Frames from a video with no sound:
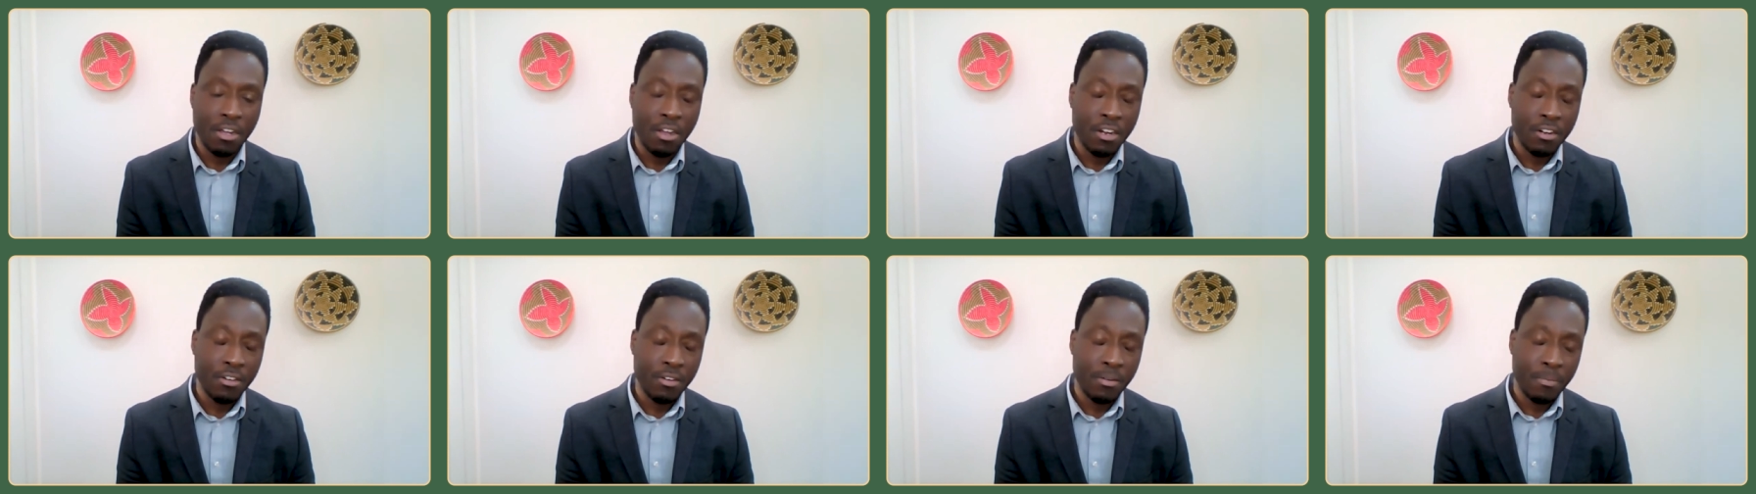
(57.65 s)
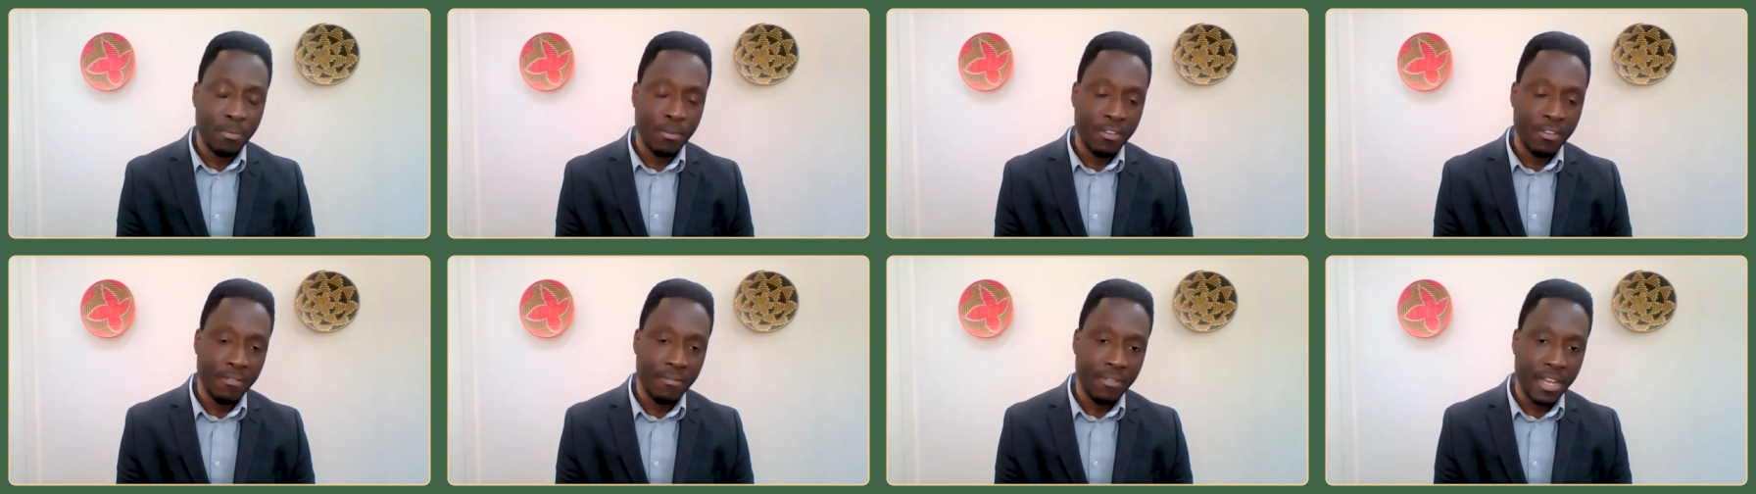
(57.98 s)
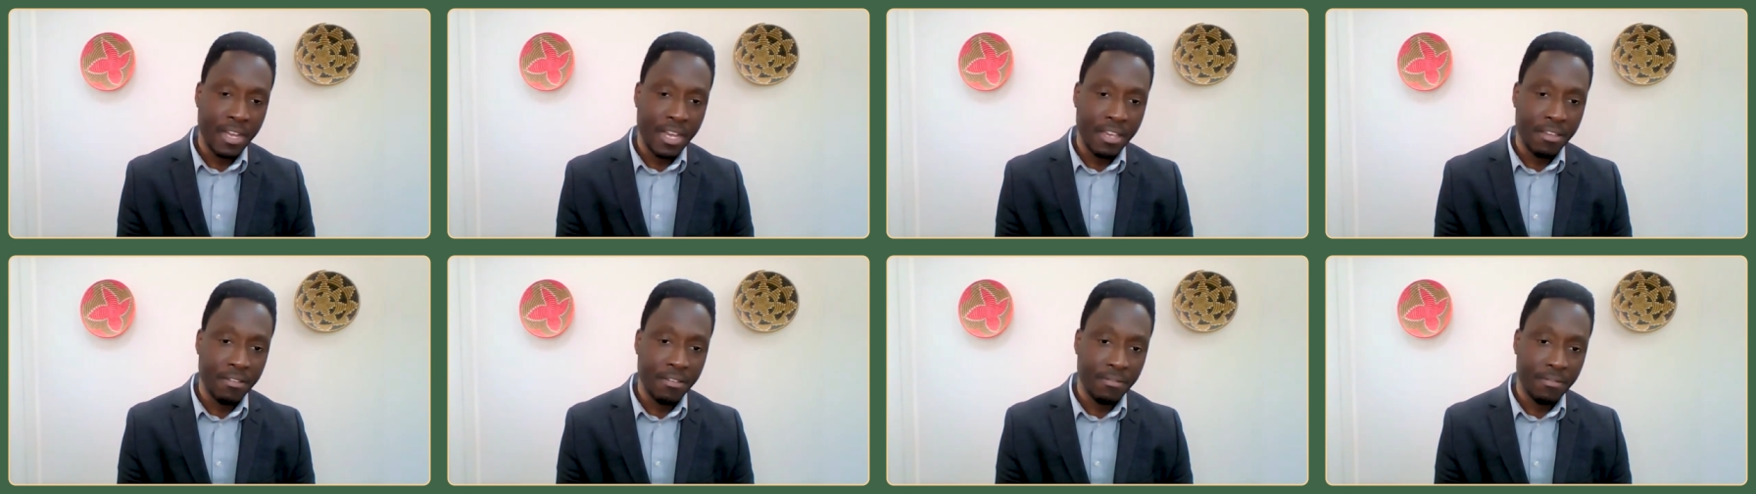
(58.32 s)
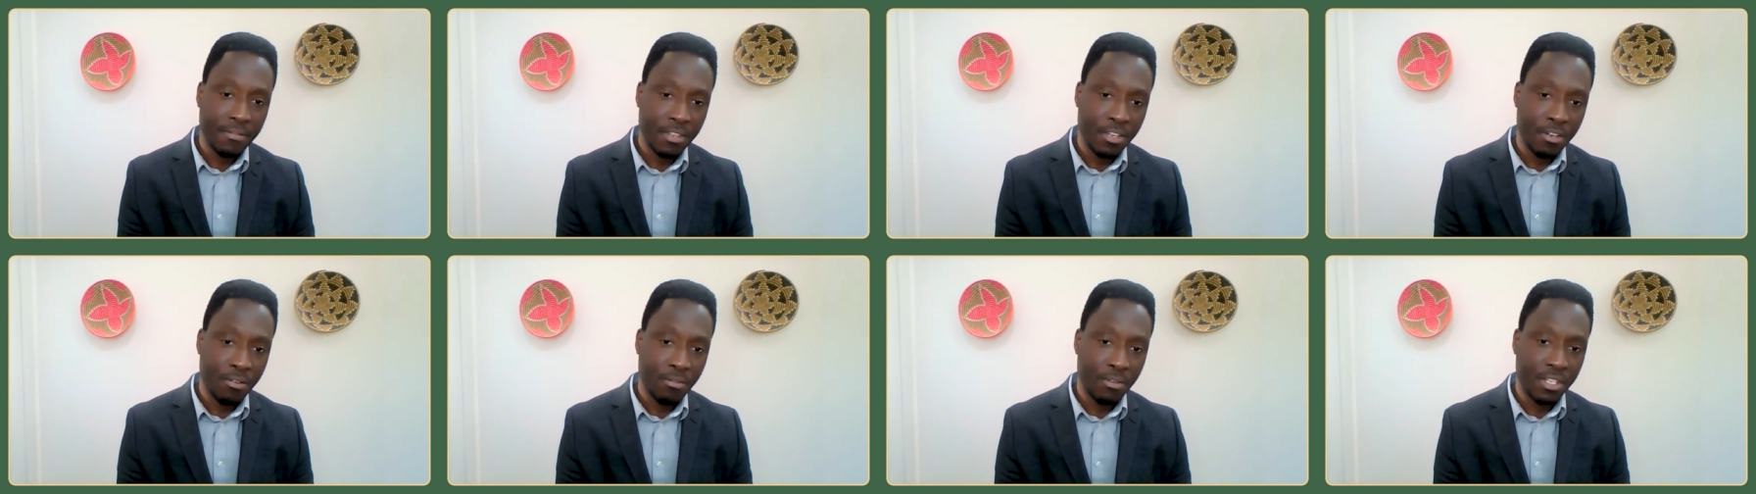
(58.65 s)
100.5
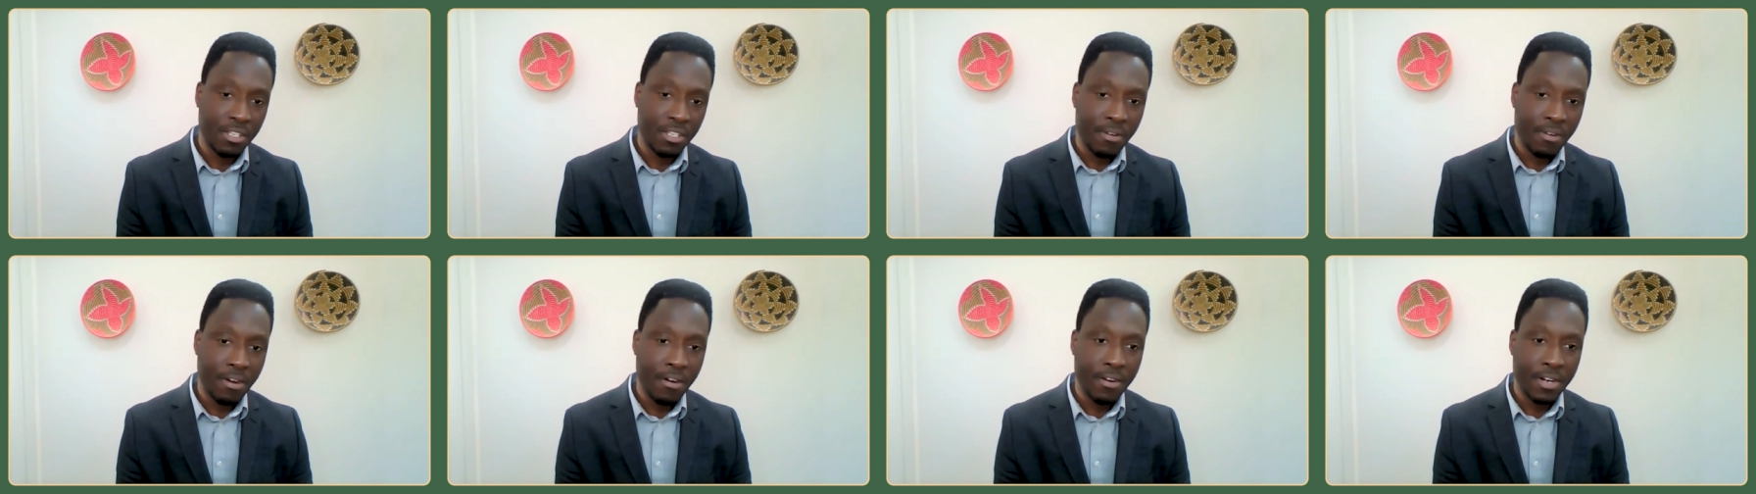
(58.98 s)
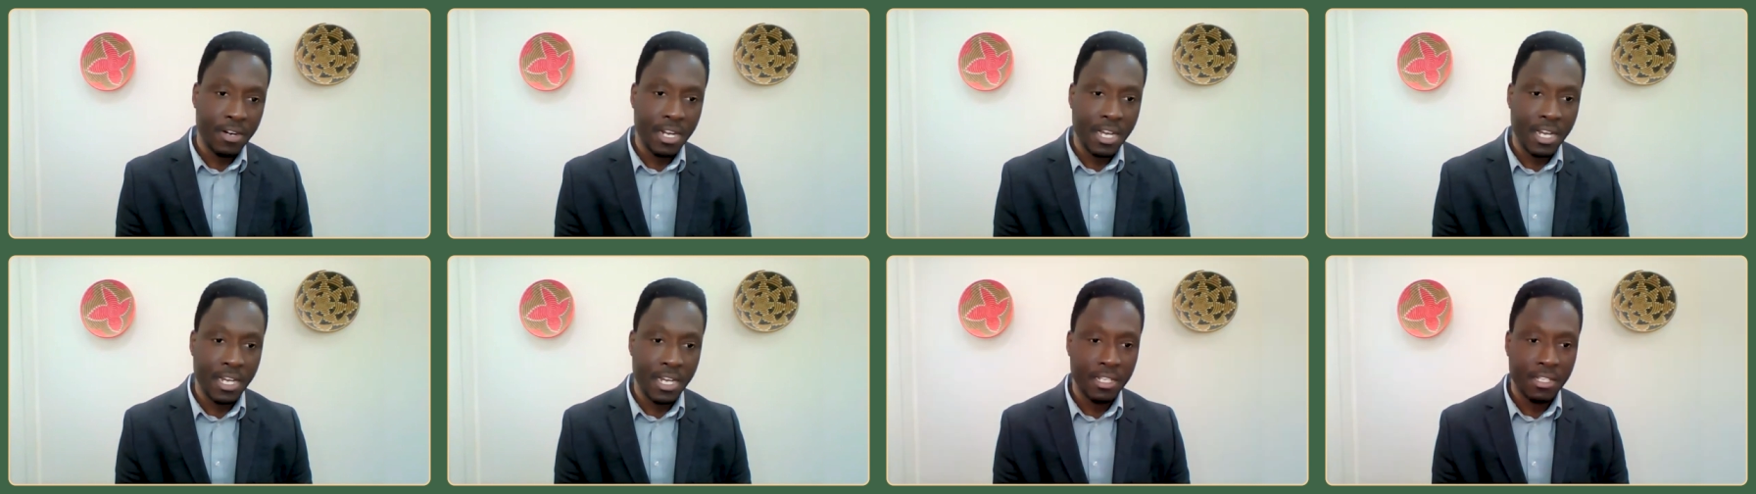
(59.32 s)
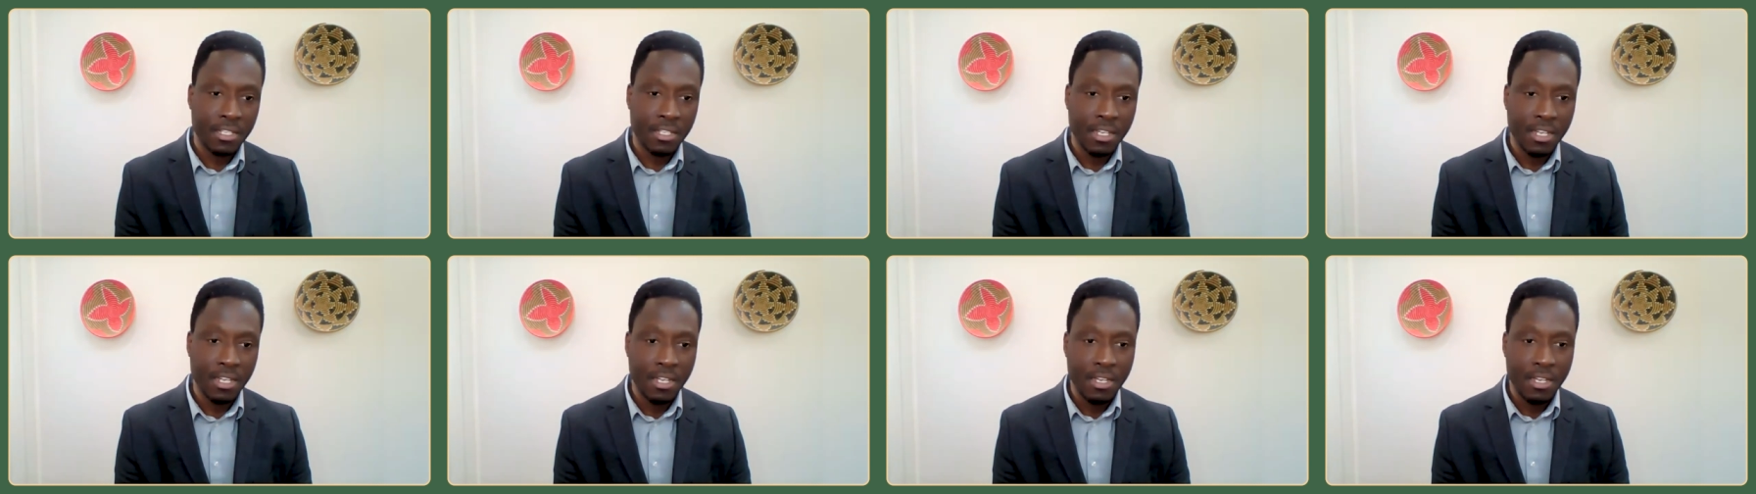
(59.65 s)
degrees Fahrenheit,